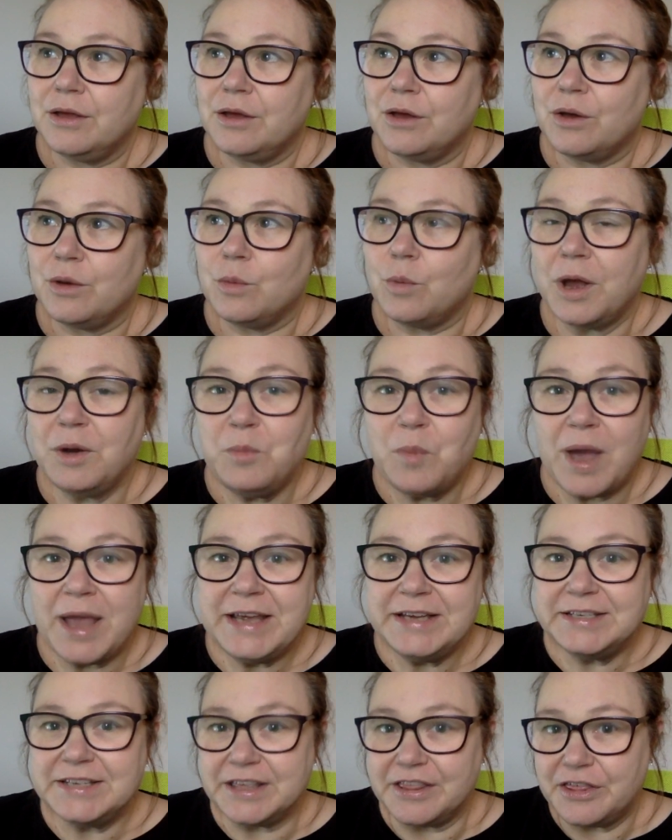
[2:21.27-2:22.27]
One way
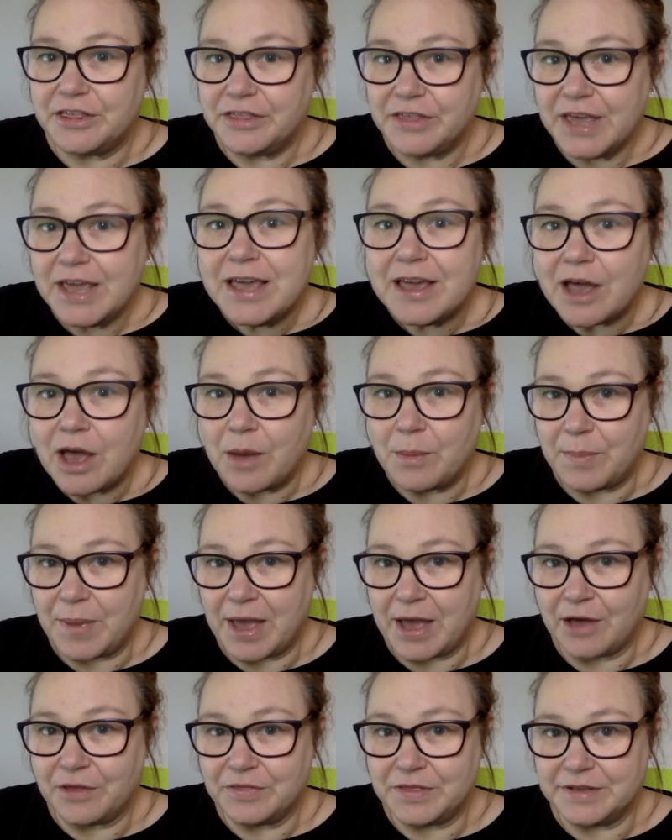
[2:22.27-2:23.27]
to think
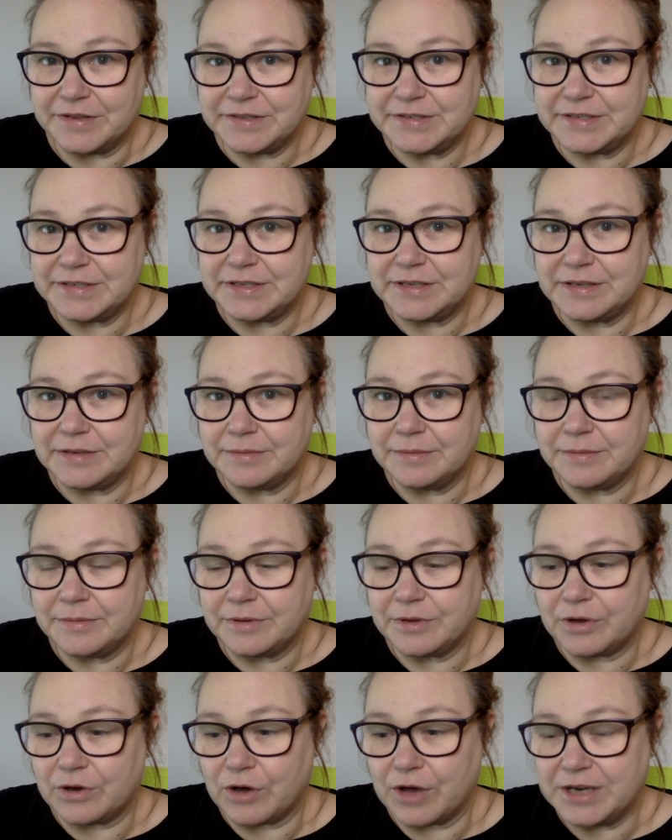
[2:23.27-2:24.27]
about this
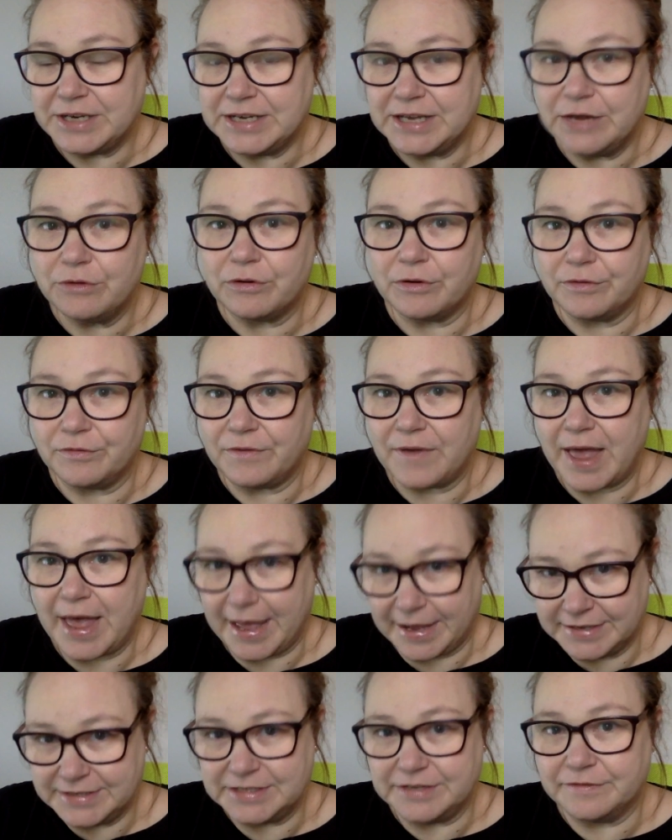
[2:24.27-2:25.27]
idea of
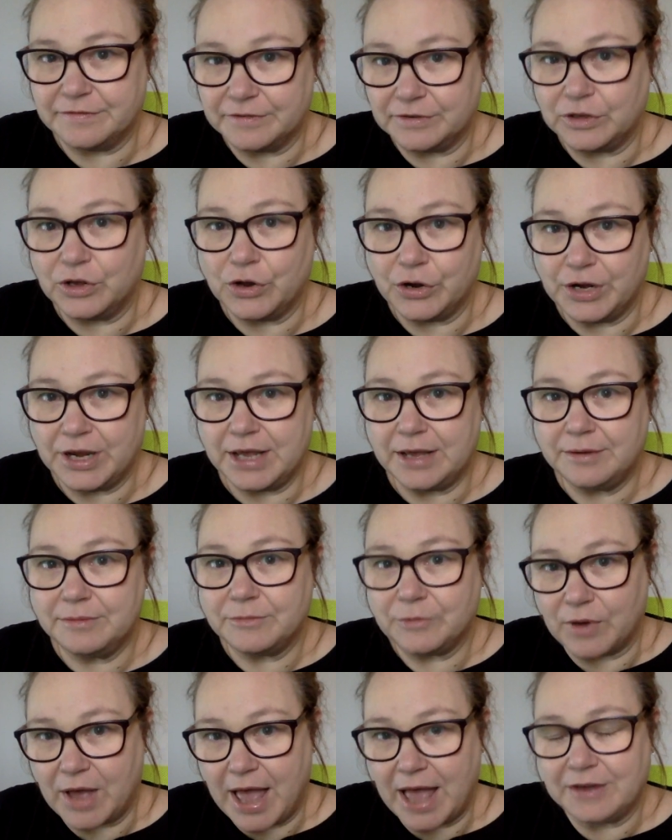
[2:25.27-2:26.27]
active learning,
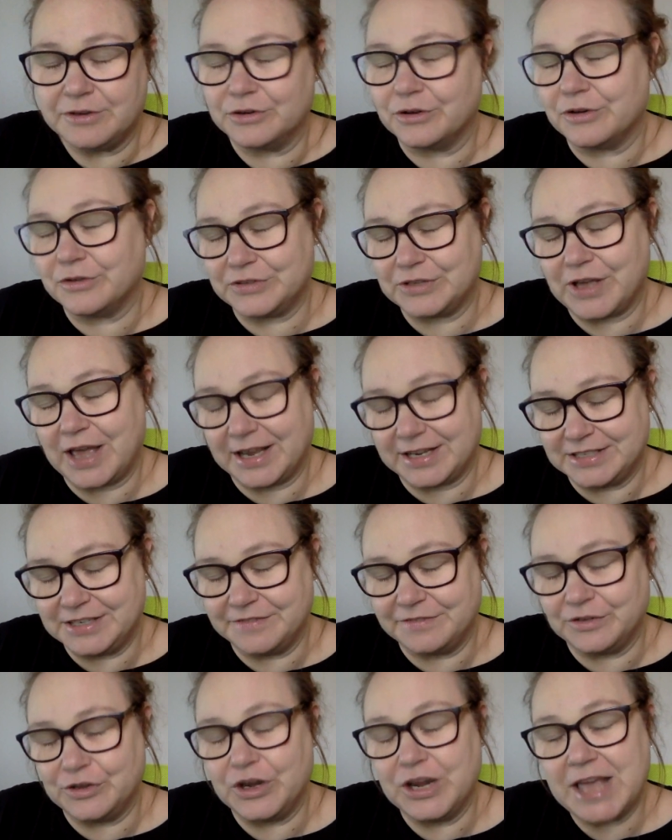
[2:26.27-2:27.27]
or not so
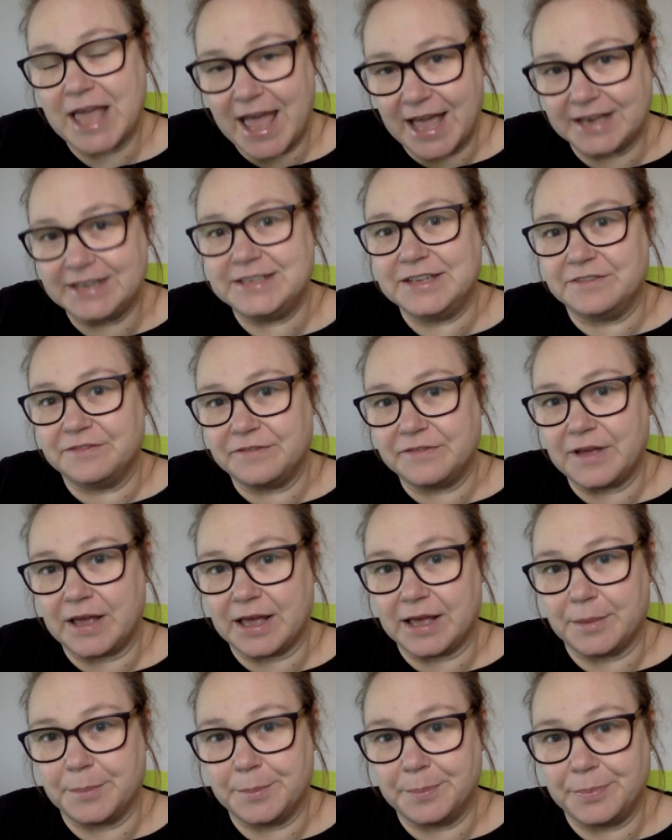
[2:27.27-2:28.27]
active learning, active
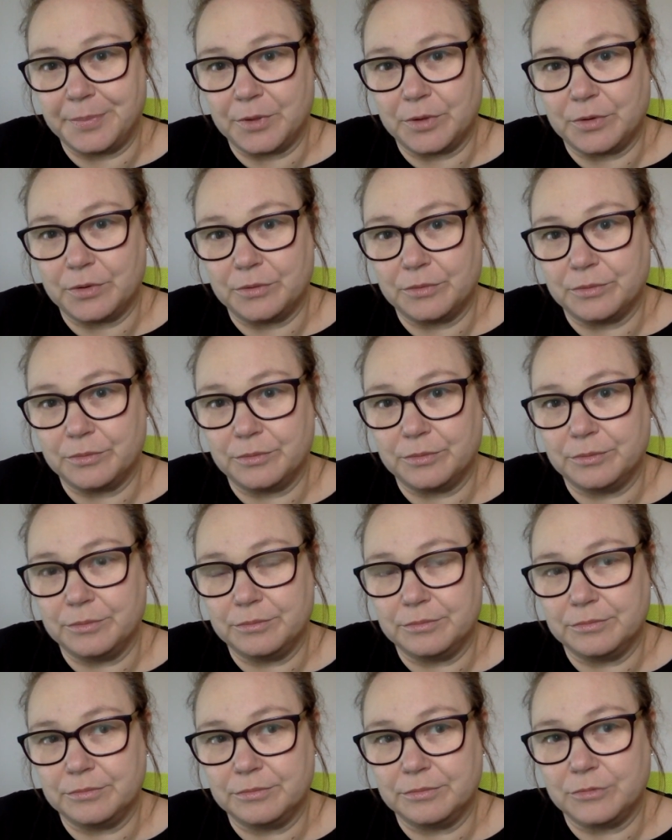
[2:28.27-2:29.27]

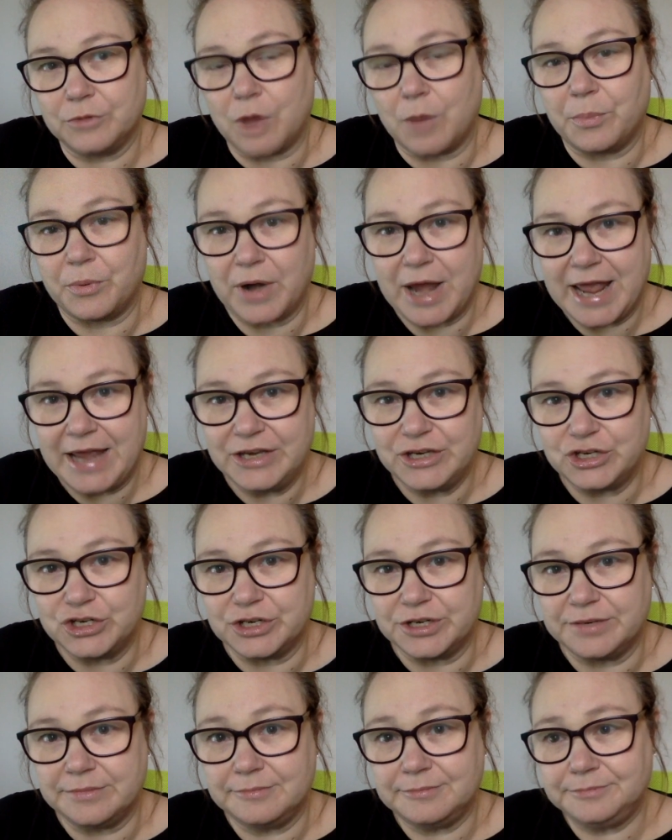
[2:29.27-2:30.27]

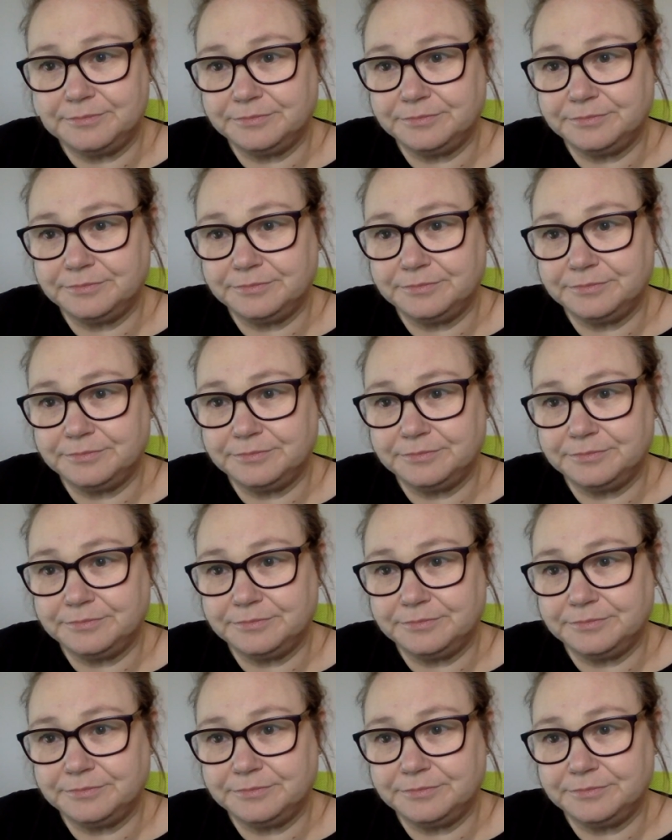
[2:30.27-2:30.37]
comprehension,